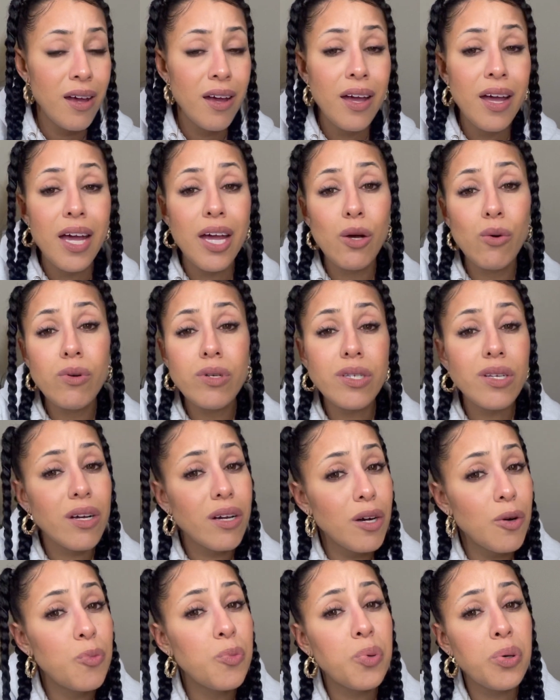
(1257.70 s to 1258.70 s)
It was a
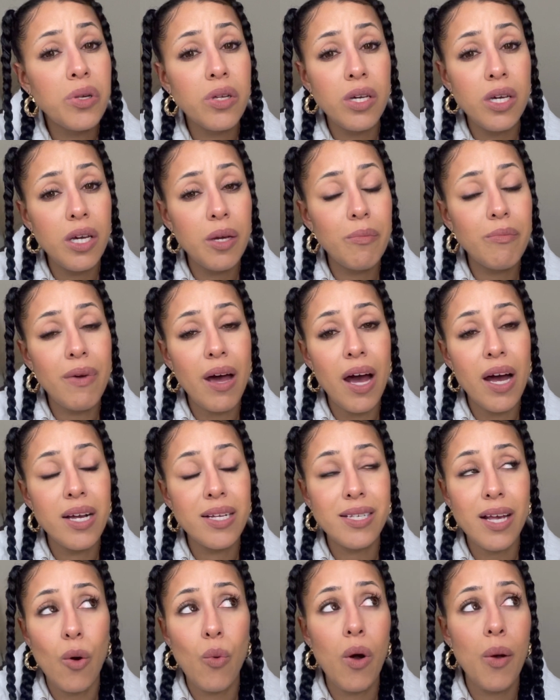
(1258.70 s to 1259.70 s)
complete mess.
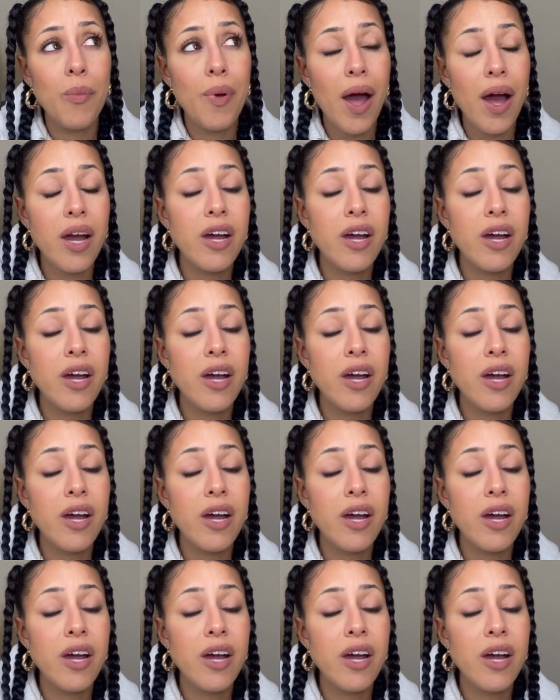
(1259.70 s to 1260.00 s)
I went back